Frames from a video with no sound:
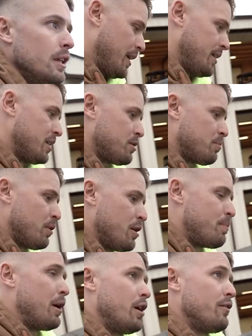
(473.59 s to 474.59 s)
I think it's pretty
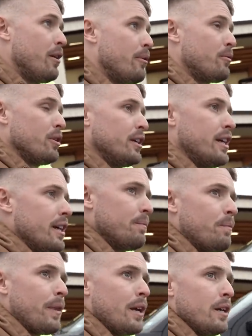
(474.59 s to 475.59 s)
imperative that we really get
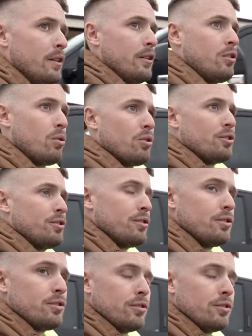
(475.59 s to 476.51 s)
the course